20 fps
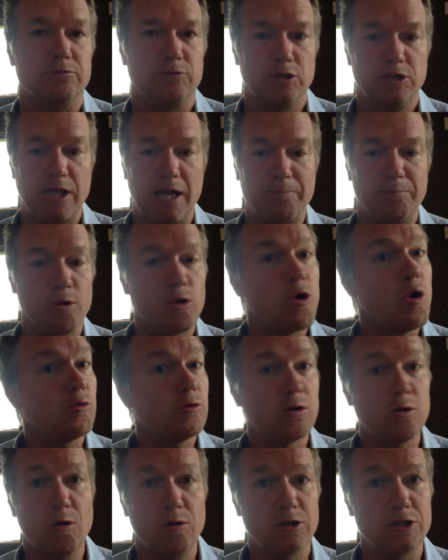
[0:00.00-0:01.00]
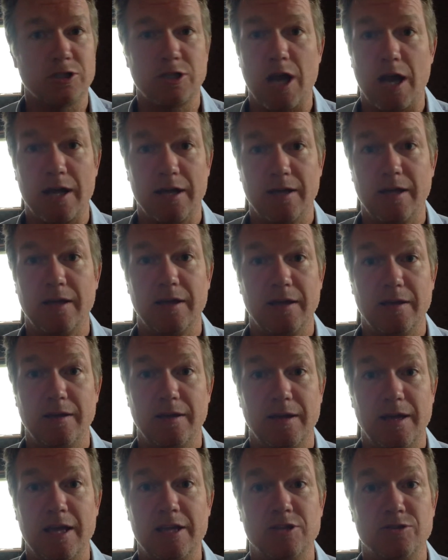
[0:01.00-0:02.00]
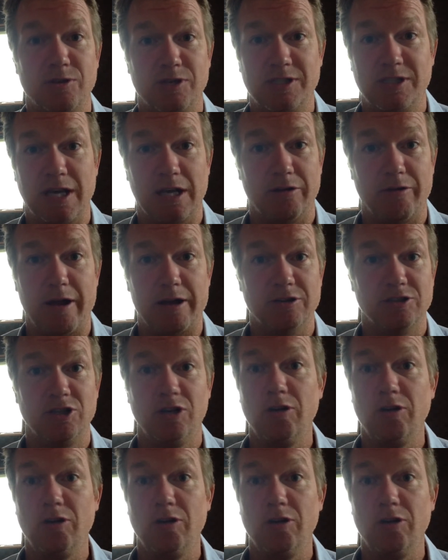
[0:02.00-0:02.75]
For example, Coca Cola just got into accelerators.